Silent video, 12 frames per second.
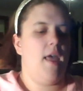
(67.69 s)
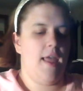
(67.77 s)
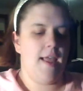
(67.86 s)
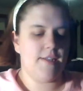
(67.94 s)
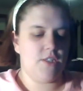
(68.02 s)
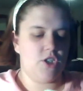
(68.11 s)

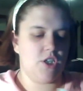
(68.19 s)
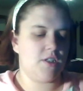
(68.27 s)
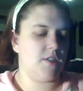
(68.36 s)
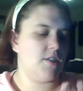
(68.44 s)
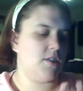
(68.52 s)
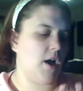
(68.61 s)
It's just
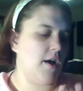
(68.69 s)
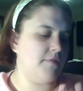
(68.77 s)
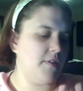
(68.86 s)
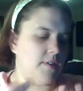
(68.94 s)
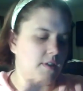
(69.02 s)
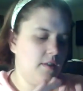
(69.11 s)
as
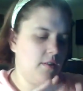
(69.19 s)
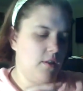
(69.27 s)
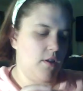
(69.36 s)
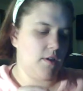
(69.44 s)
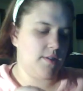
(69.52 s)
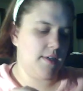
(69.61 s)
soft as it
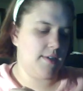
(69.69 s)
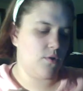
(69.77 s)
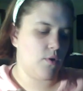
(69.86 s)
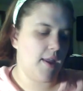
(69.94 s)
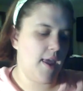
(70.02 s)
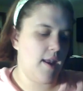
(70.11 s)
looks. It is
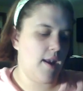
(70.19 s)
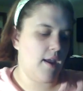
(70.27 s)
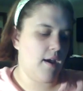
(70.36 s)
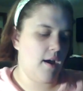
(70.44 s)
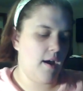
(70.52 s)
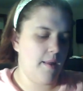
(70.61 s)
organic
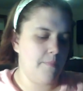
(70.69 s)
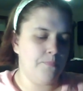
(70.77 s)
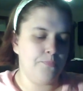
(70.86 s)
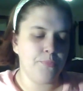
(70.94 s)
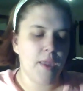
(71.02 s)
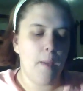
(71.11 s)
cotton,
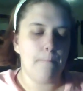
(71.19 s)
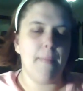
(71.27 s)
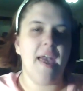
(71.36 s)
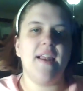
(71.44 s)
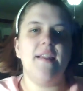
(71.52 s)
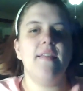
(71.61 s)

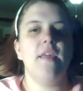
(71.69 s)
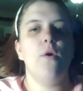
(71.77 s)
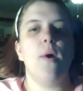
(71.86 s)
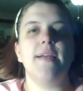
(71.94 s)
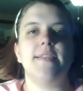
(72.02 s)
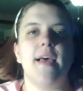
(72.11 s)
made in the
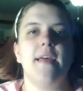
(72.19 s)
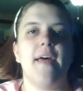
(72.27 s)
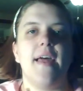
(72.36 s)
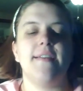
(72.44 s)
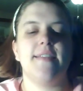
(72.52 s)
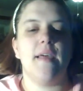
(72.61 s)
USA.
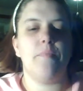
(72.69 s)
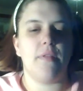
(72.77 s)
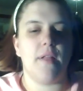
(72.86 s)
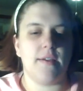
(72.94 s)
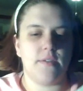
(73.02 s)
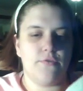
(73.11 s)
That is a
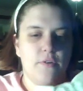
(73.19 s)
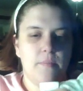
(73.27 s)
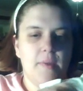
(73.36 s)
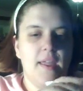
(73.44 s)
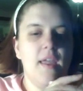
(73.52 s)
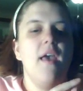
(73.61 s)
plus for
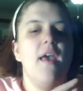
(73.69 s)
me.